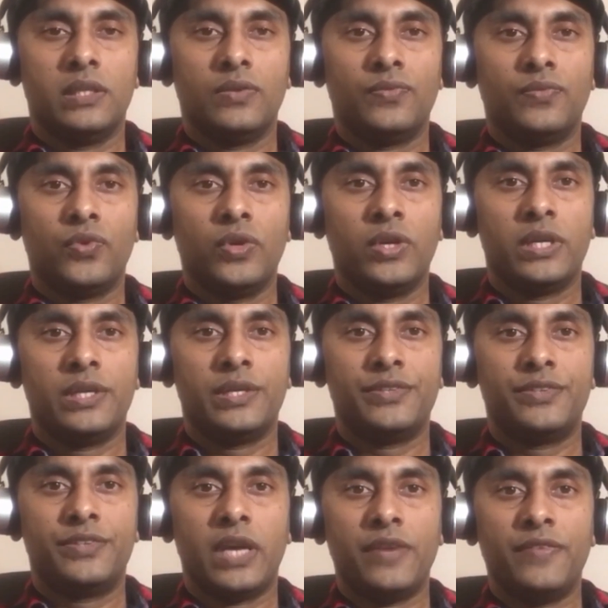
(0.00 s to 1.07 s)
full
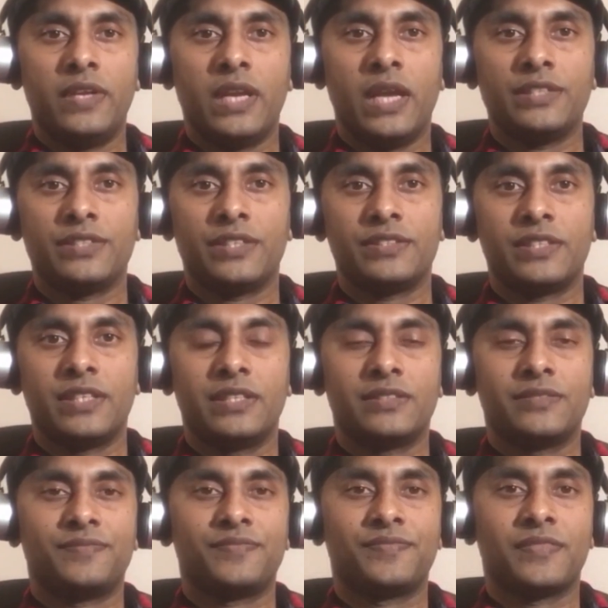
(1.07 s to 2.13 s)
driving license in
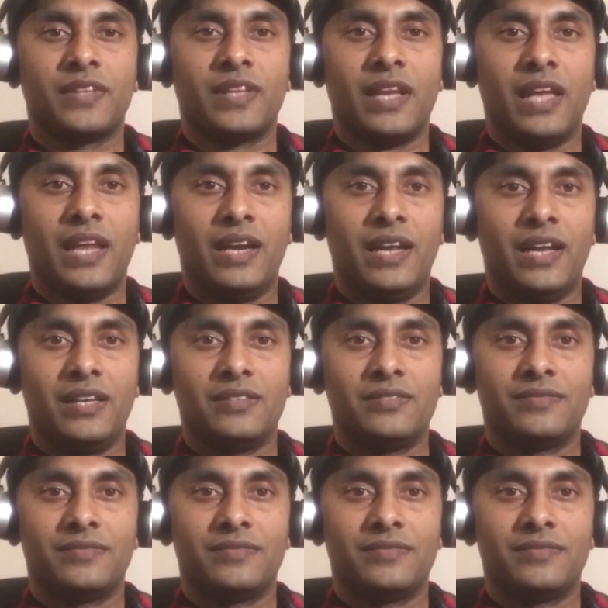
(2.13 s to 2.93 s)
Canada.